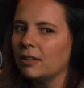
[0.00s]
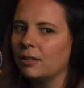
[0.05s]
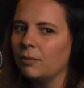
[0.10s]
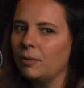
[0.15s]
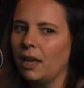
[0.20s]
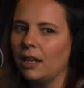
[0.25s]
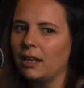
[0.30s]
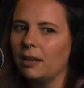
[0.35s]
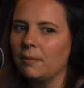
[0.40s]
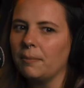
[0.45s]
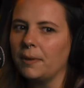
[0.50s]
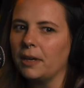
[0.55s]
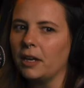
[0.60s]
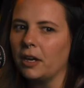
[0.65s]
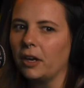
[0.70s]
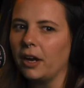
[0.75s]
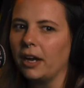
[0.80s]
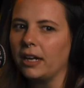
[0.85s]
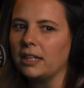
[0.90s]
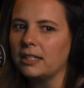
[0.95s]
We had a
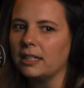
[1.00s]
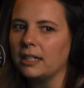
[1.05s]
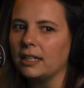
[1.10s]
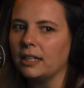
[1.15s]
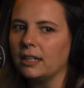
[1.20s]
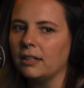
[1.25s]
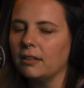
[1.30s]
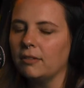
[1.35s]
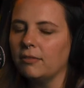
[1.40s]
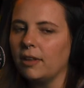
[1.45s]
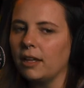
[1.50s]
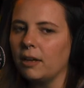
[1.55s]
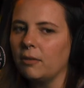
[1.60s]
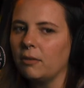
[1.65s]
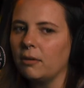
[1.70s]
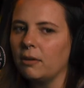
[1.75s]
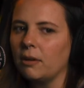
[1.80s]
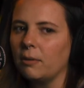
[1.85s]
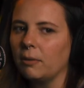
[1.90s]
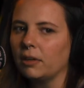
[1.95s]
bigger idea of
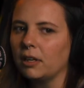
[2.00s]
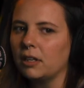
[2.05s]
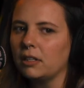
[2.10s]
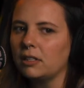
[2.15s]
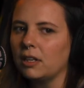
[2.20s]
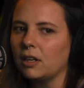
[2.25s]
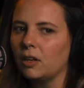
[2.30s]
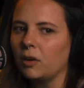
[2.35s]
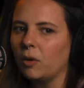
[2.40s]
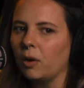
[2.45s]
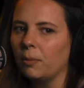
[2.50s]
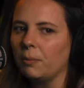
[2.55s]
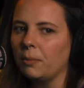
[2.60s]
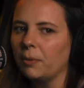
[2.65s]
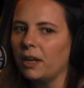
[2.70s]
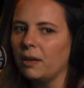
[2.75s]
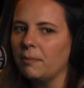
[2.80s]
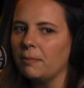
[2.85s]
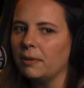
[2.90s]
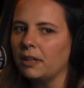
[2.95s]
what we wanted to
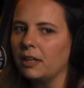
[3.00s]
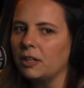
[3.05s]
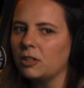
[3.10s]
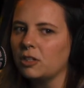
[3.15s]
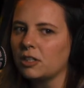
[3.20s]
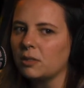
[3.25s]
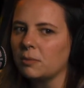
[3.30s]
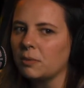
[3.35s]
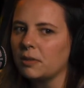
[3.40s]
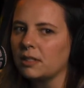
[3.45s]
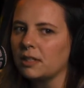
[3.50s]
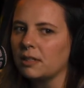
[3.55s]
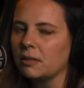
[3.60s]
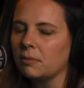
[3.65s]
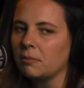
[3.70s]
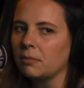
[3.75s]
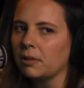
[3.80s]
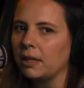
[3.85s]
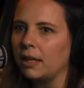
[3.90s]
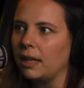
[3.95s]
incorporate, but it just
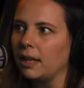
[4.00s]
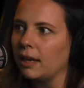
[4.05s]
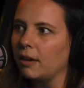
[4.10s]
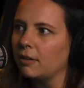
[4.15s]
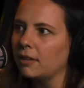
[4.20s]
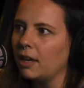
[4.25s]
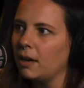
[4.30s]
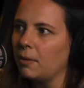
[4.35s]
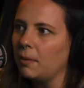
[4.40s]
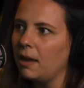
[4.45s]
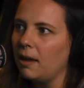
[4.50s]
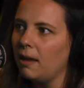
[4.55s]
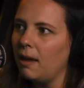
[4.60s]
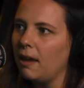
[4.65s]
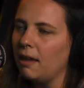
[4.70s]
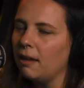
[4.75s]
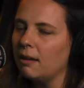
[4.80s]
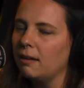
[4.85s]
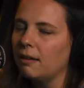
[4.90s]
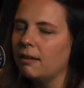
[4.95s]
wasn't playing out that way
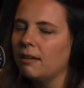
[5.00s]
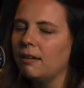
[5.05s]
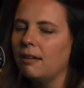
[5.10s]
yet.